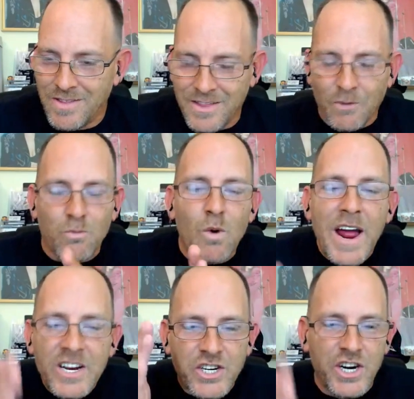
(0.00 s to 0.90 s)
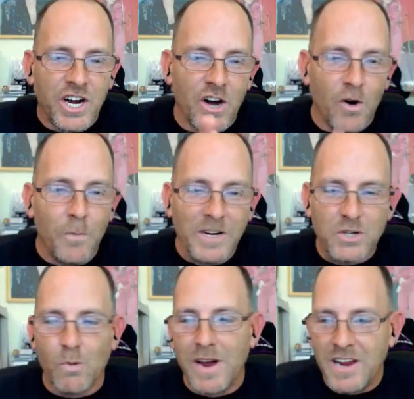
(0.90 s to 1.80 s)
the ratio
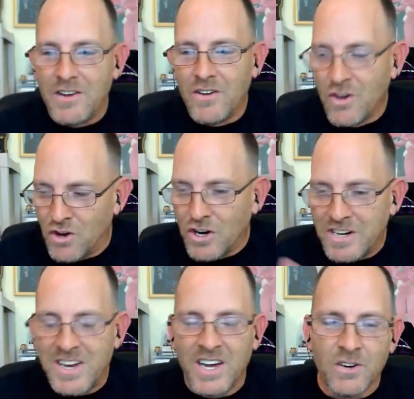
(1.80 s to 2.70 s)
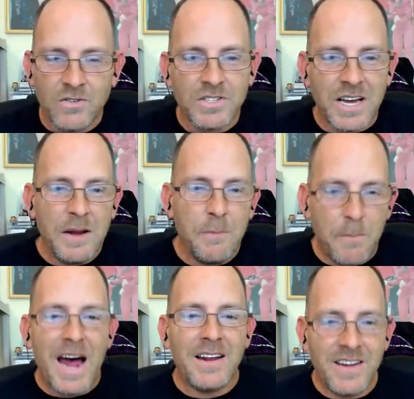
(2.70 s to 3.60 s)
between good deals and
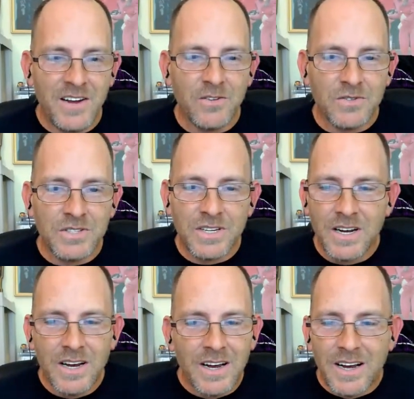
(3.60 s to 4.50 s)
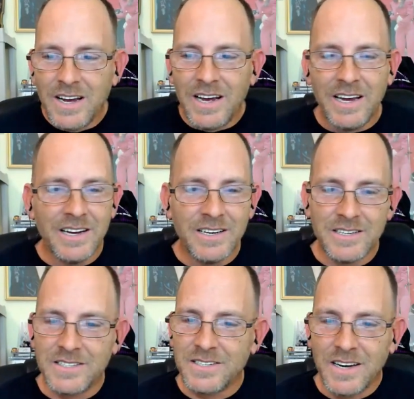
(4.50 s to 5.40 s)
bad deals
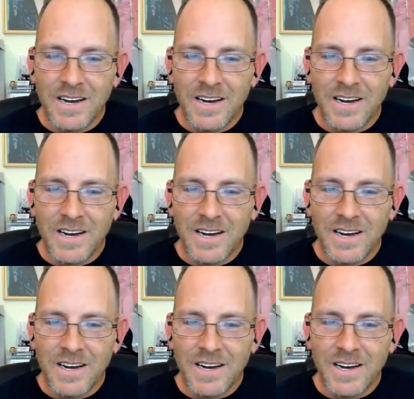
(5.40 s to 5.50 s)
is,